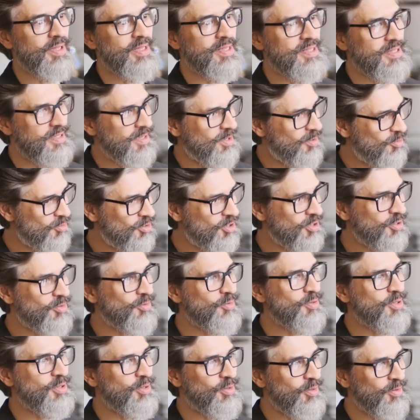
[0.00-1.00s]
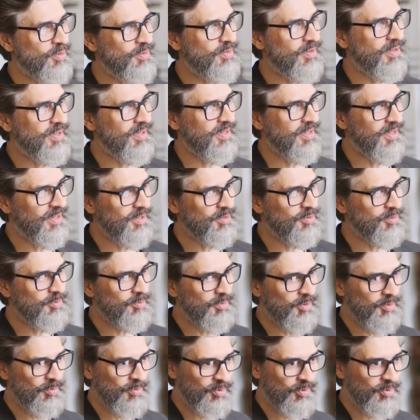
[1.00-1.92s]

to book a call with you, a clarity